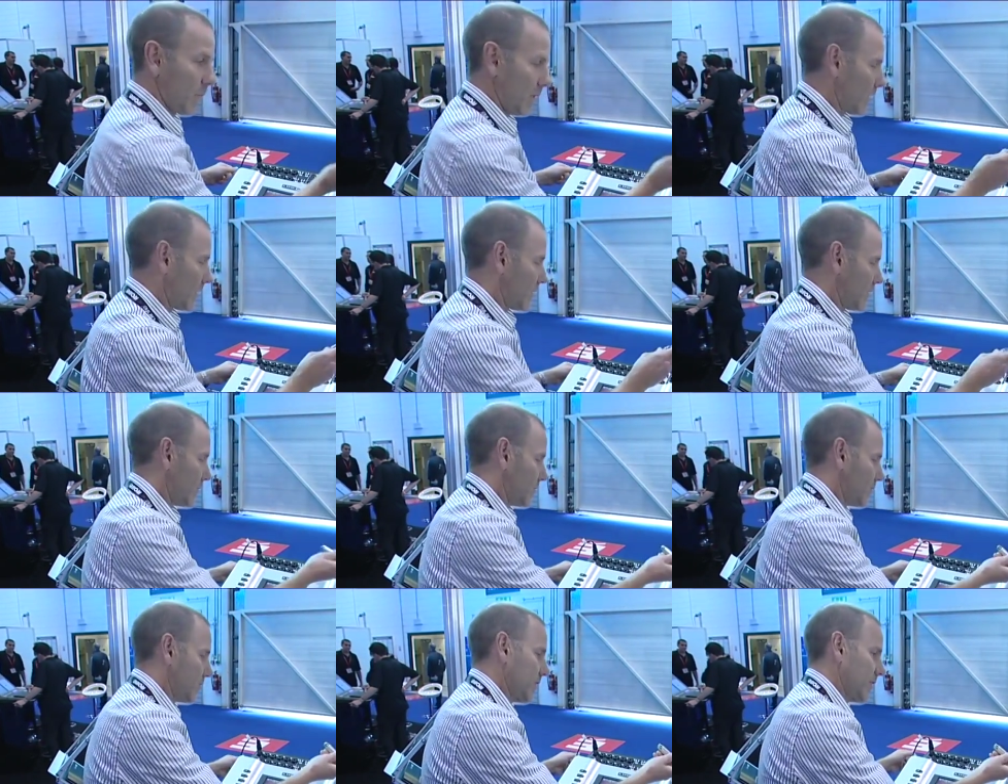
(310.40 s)
plug,
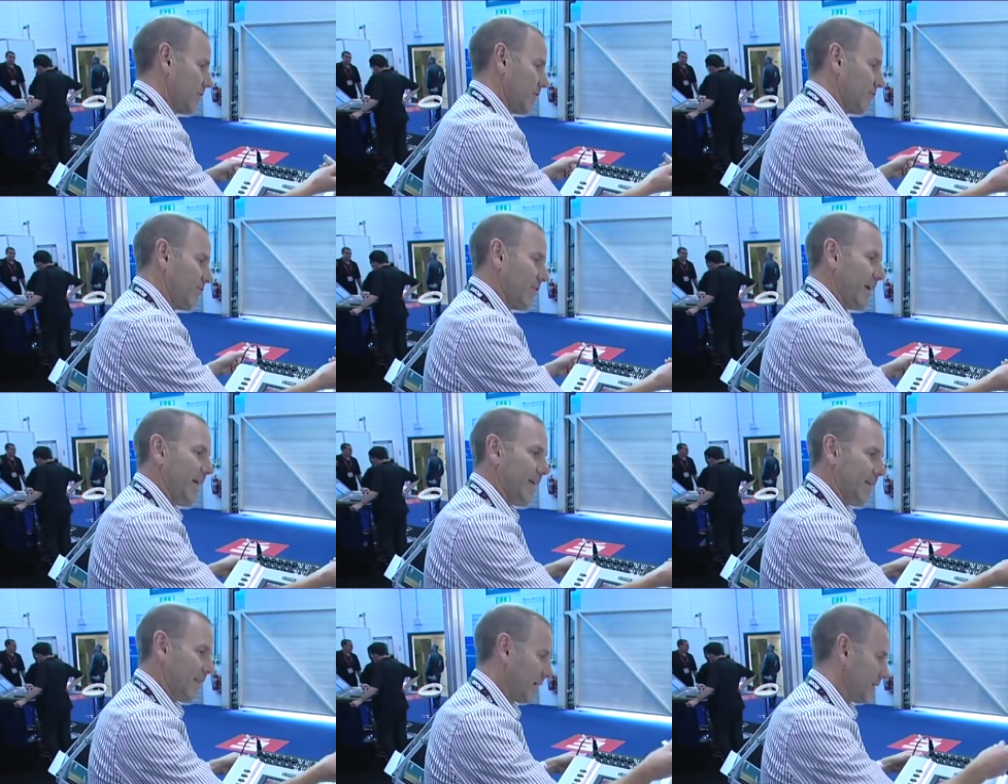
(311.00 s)
I'm just going to
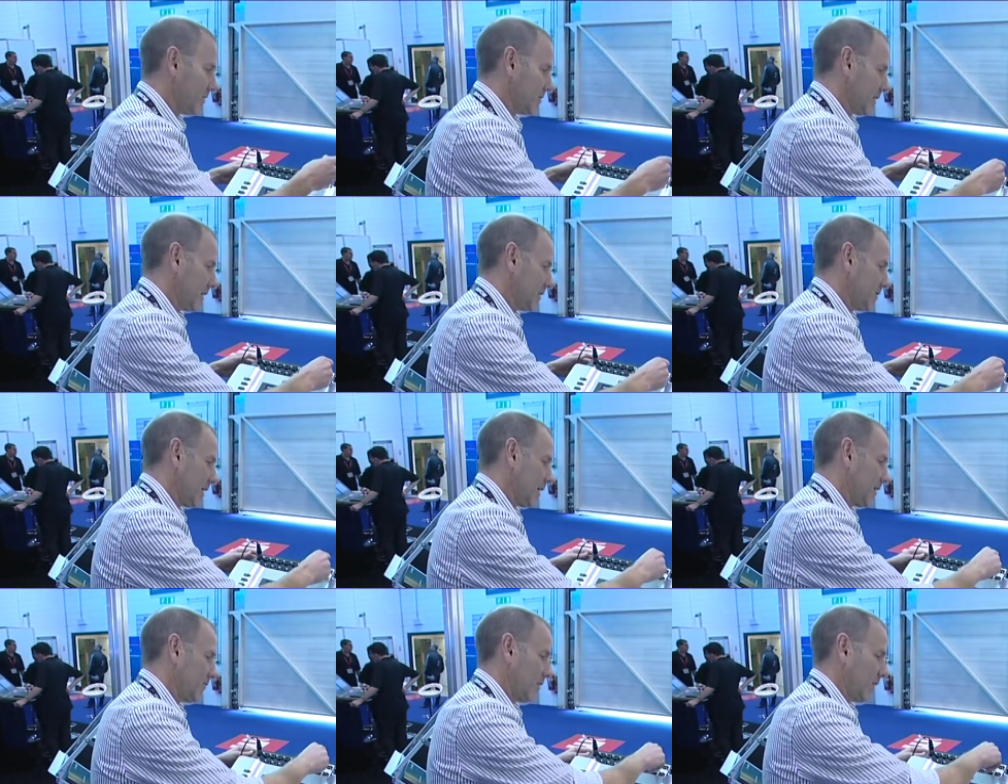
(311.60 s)
fake this. They
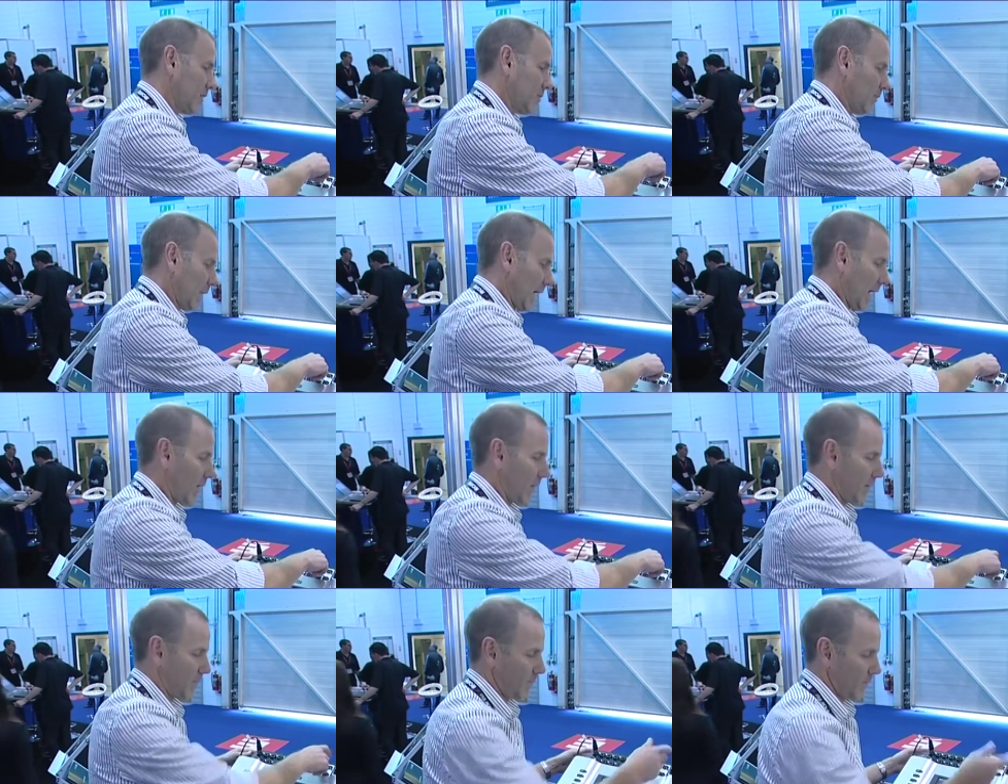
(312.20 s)
say I've got a
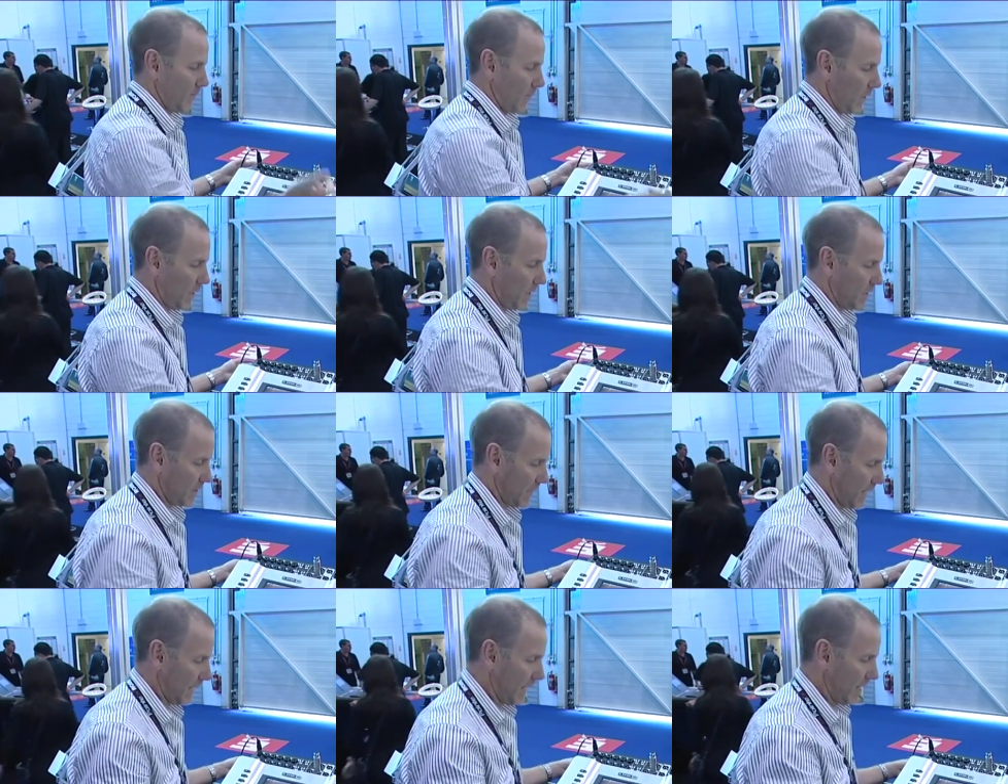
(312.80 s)
powered
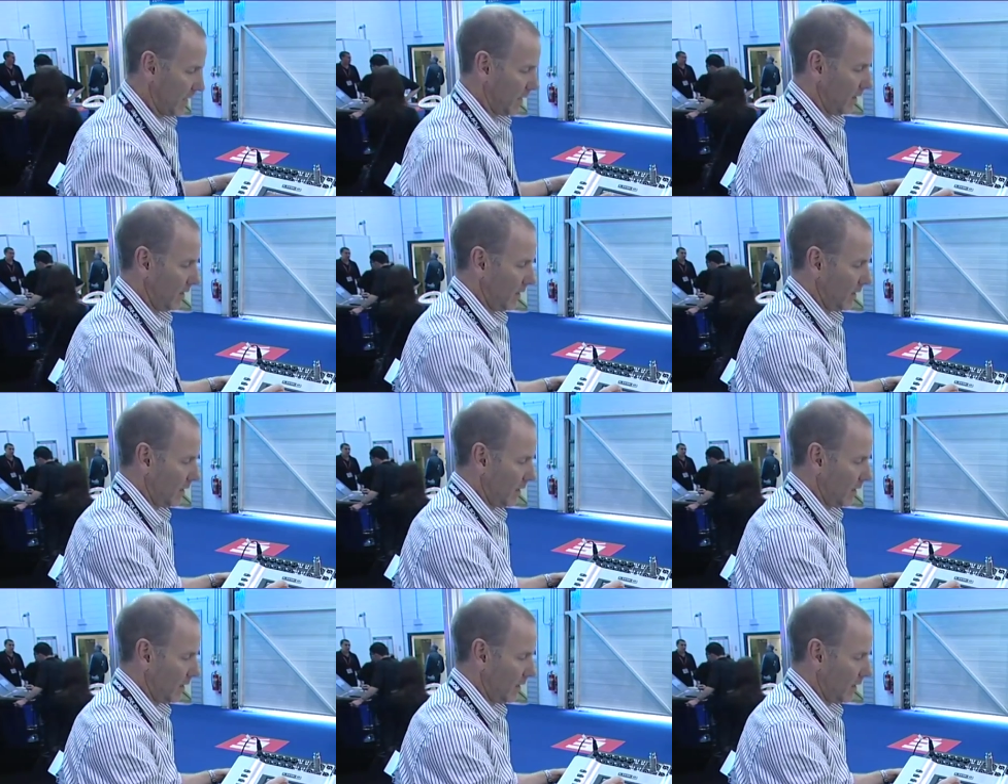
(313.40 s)
monitor here.